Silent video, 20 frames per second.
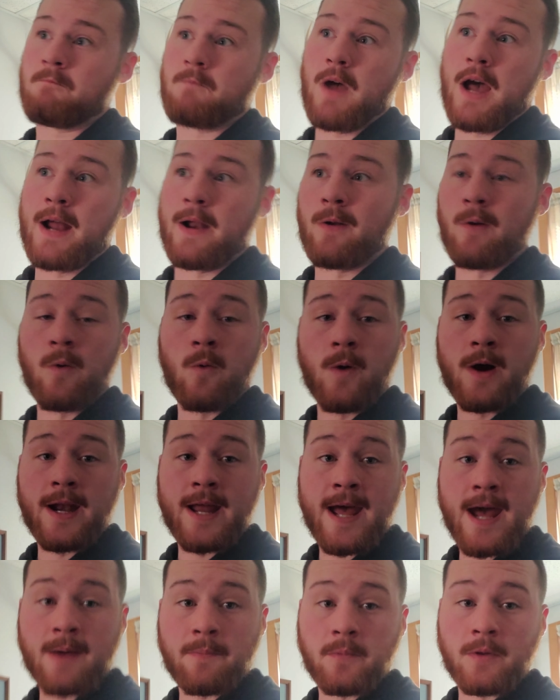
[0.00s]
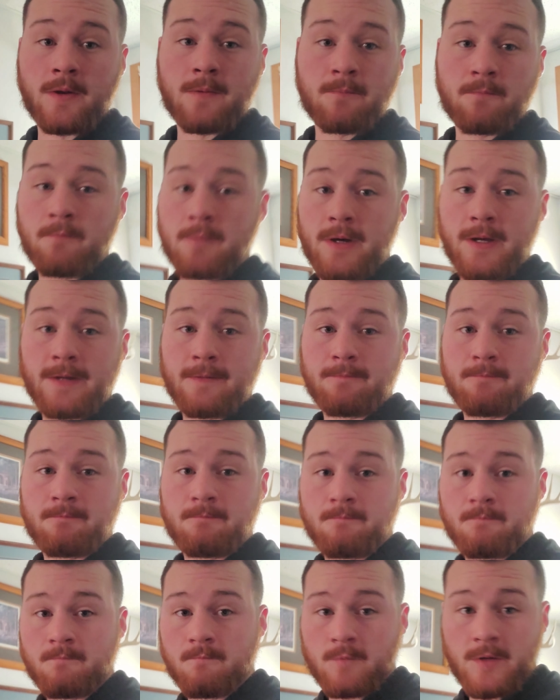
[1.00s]
I don't know what happened, but
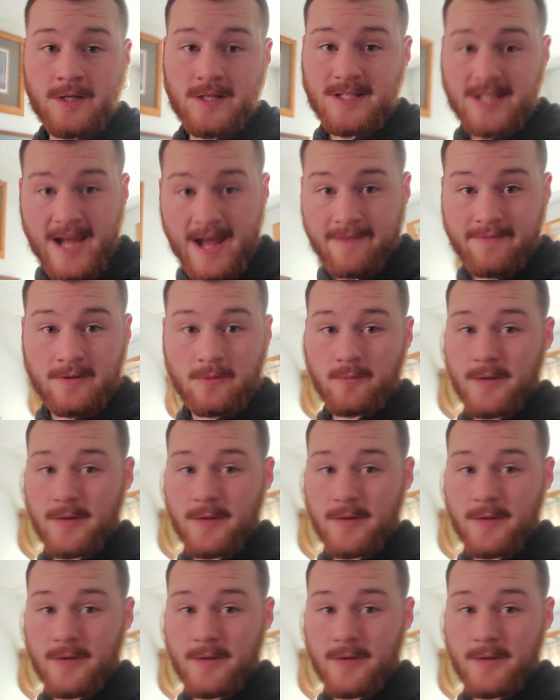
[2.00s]
we just haven't.